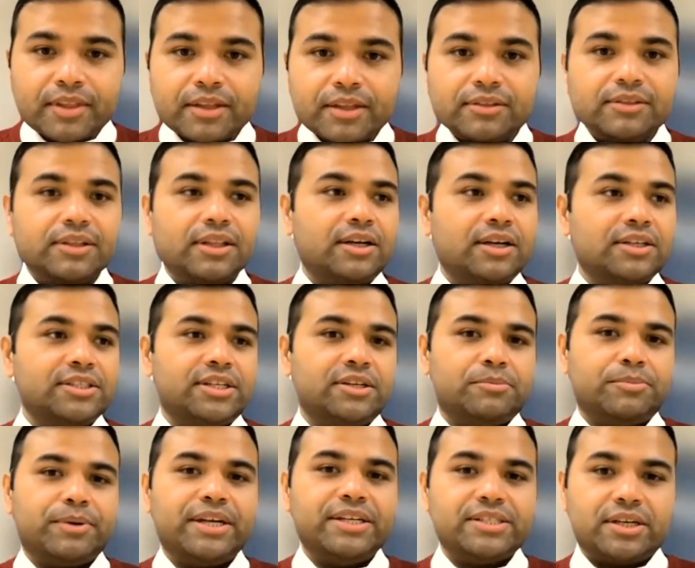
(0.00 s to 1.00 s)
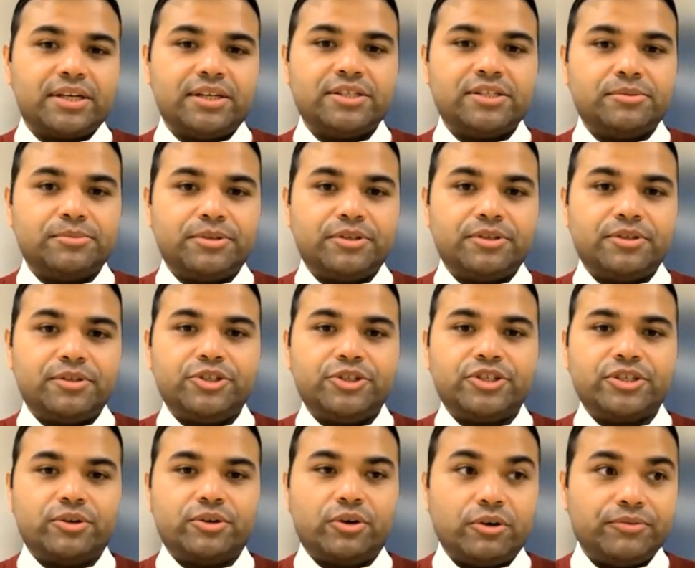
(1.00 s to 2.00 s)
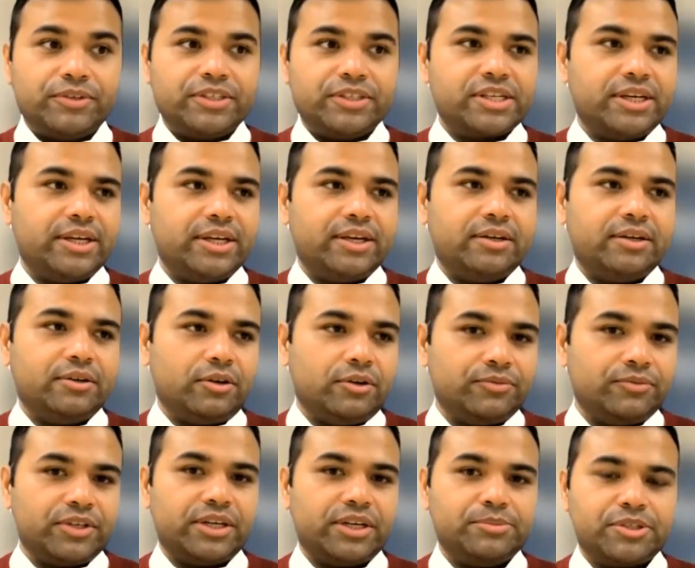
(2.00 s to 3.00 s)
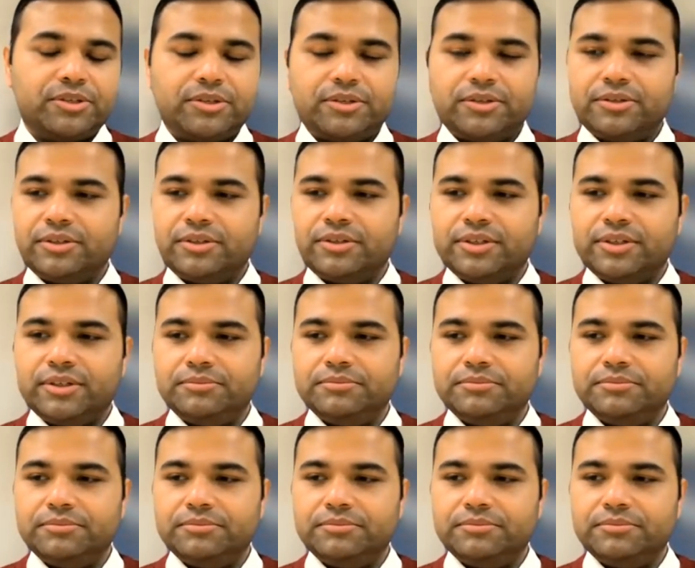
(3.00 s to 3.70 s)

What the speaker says: Large enterprise customers, obviously, oftentimes are